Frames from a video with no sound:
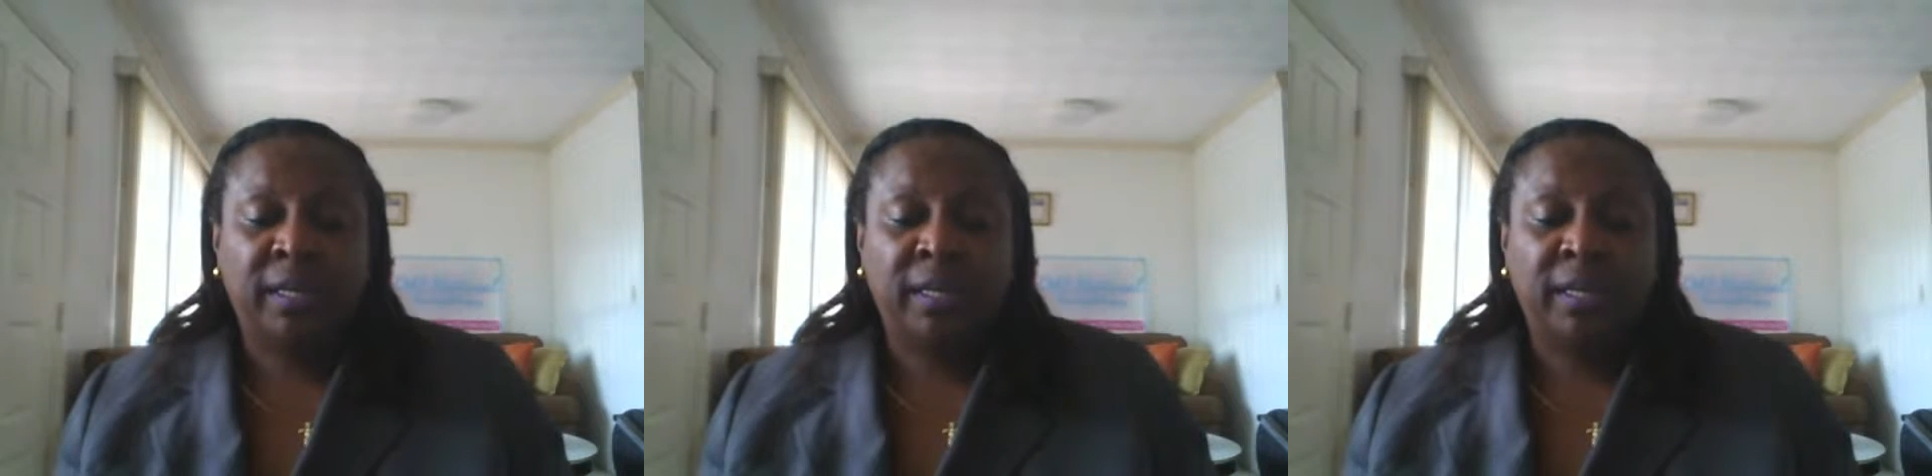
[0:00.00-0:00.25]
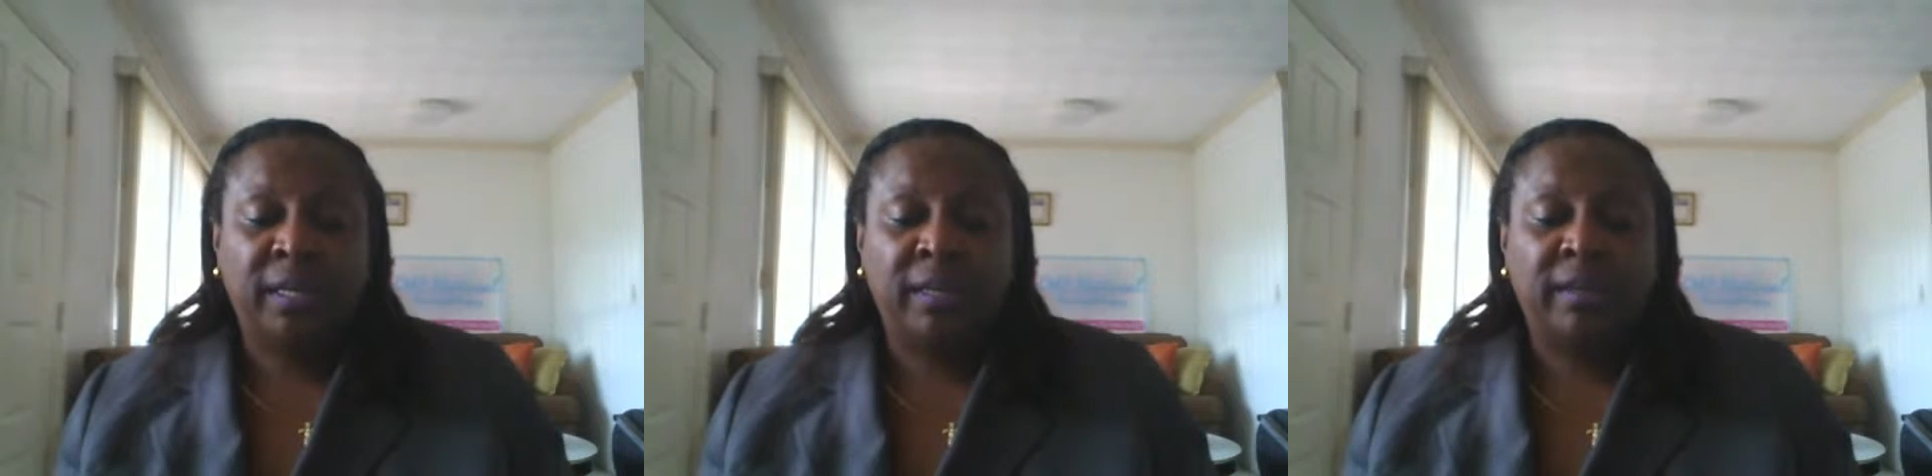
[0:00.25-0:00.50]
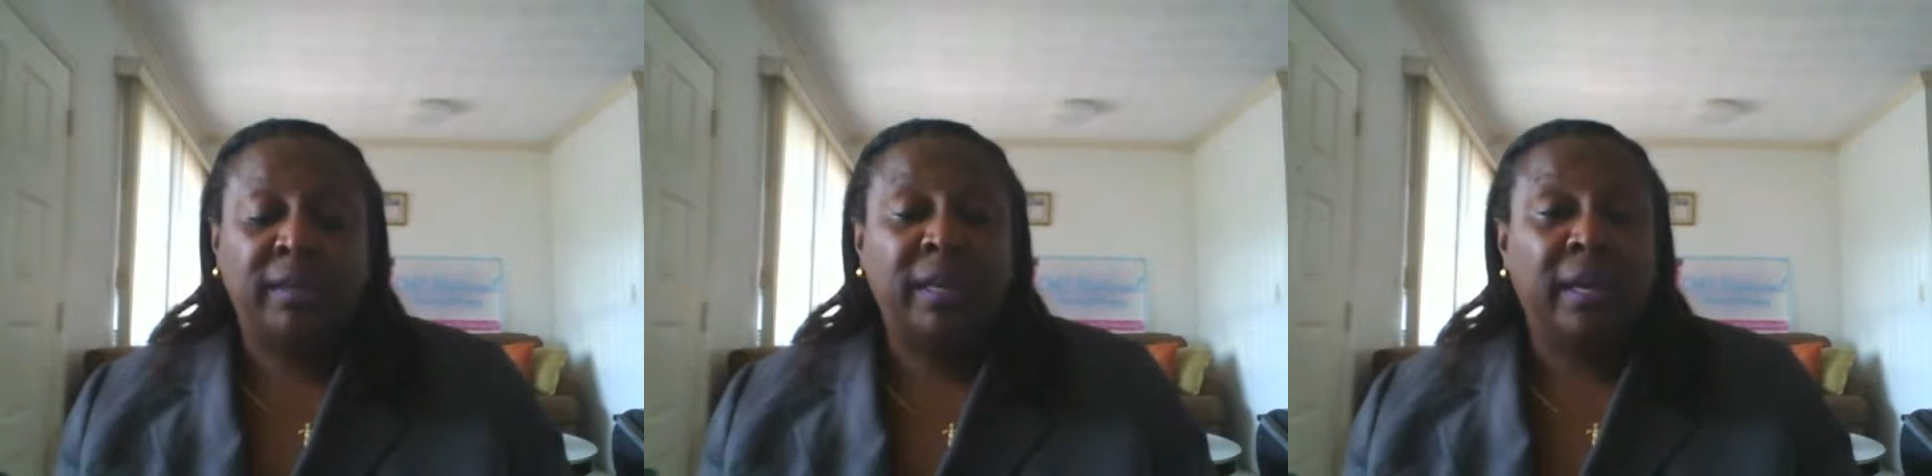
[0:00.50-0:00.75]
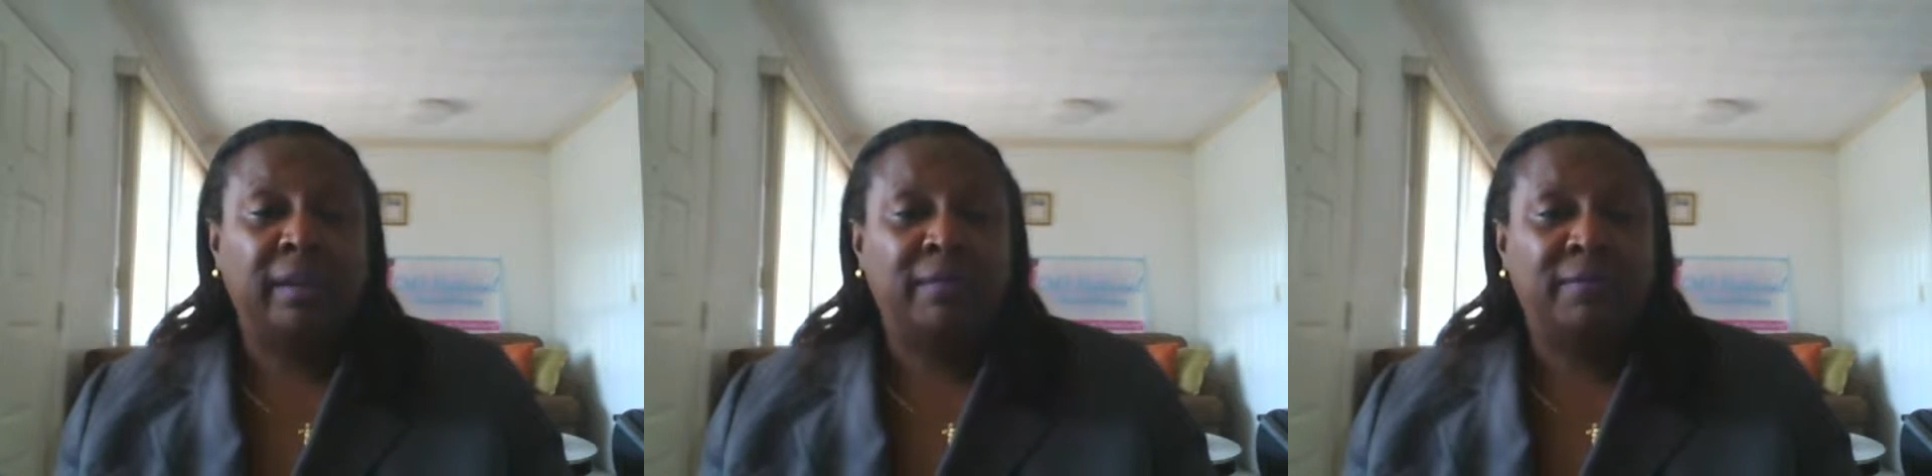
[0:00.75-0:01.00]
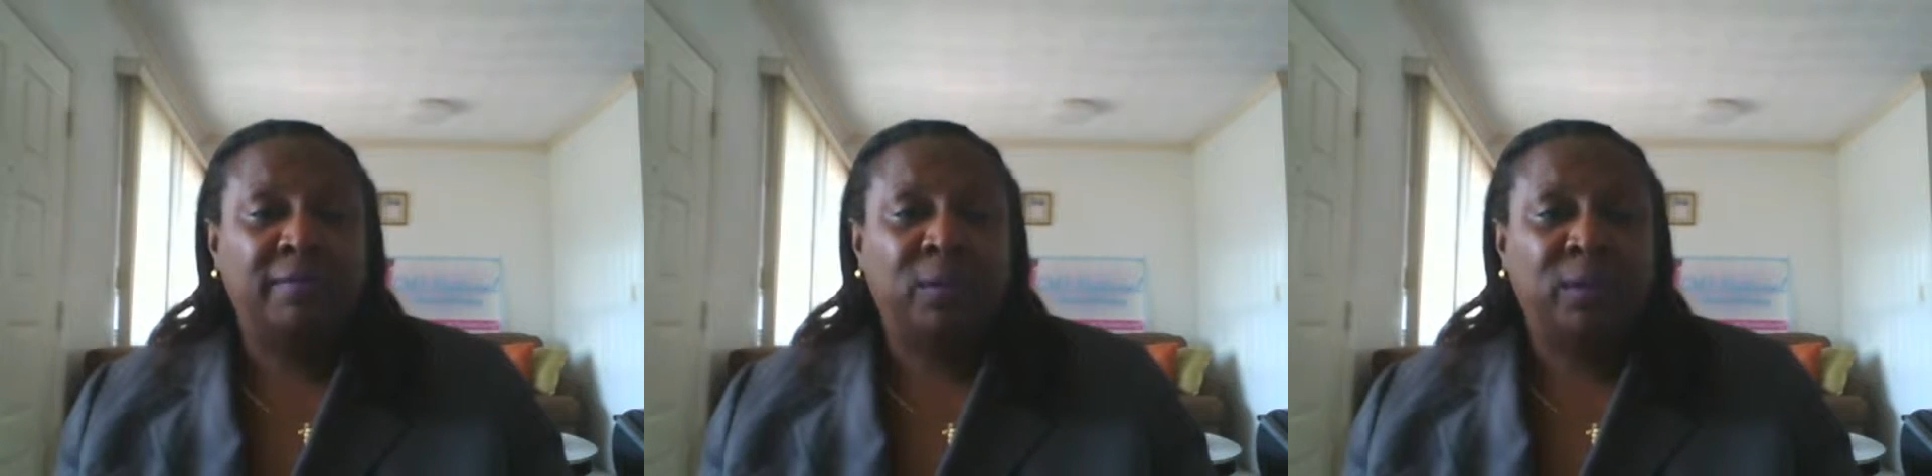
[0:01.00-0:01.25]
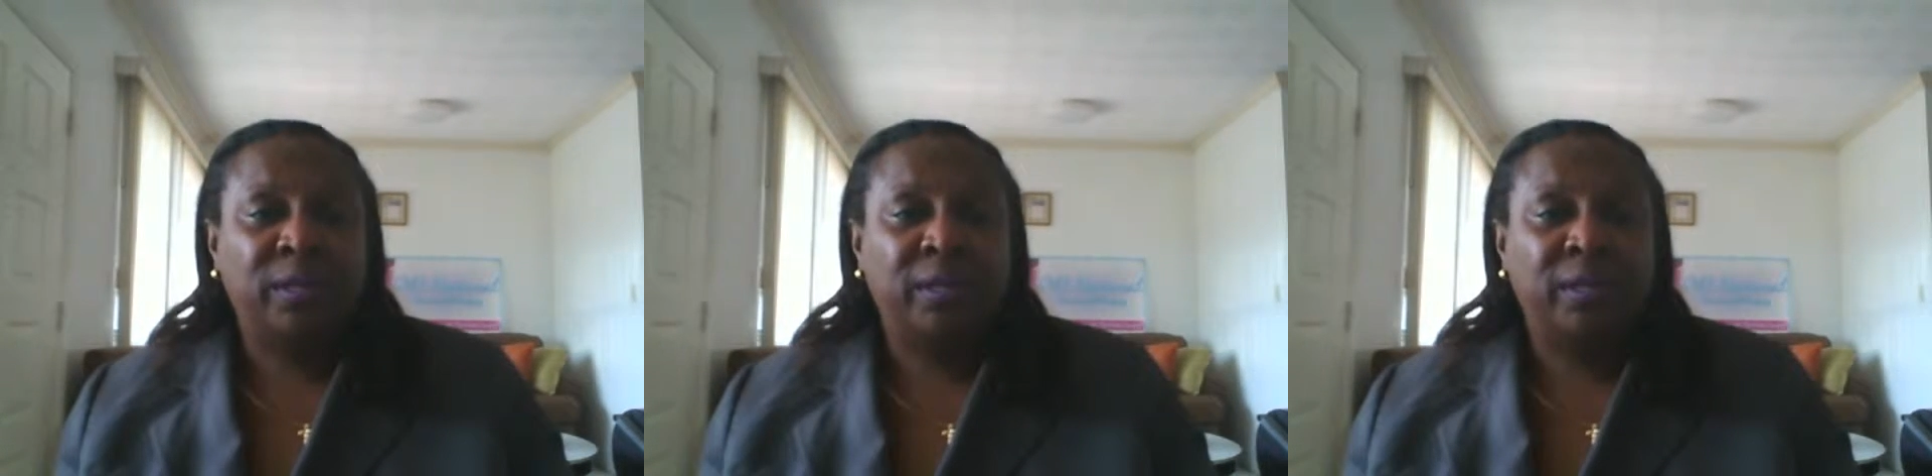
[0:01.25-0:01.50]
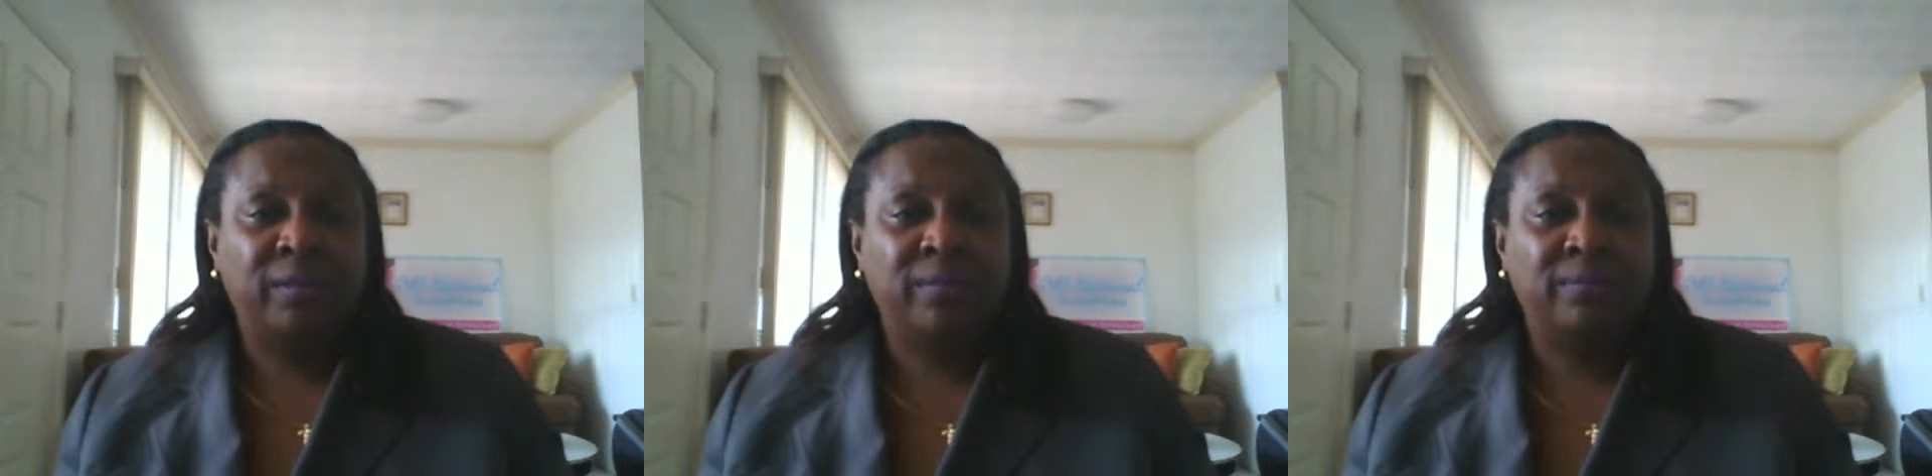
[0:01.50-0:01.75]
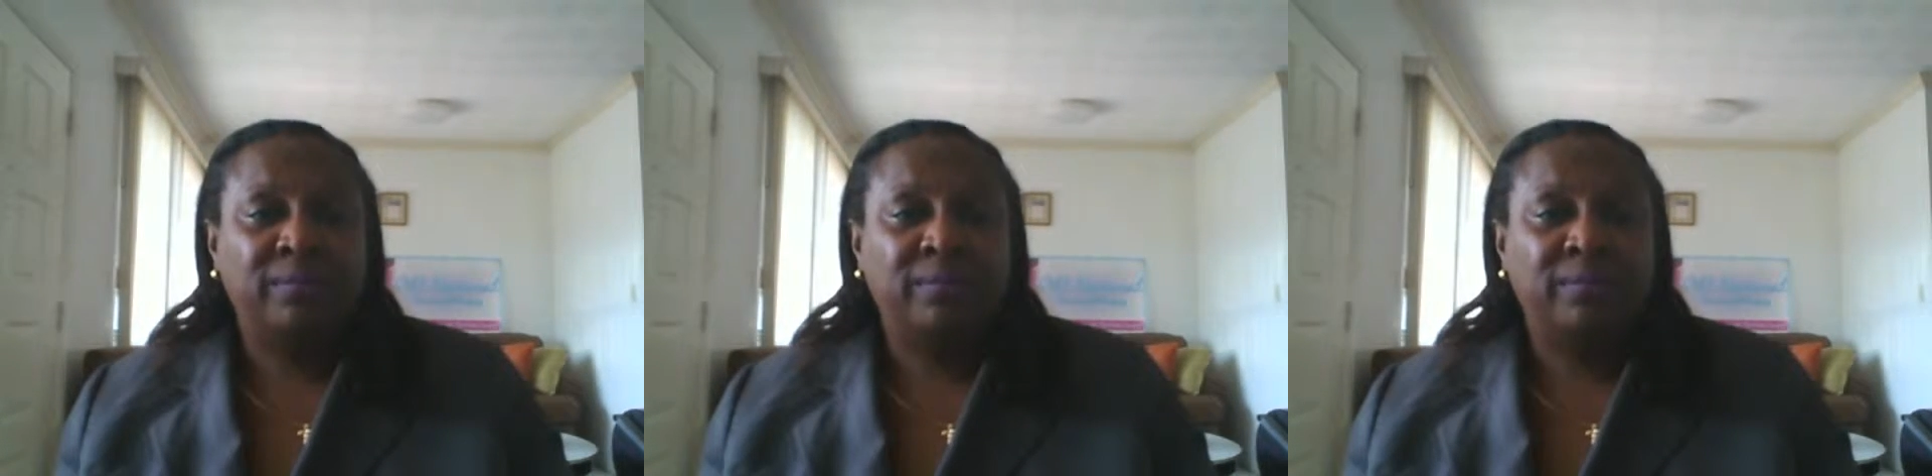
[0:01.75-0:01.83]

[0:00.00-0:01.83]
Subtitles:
in California,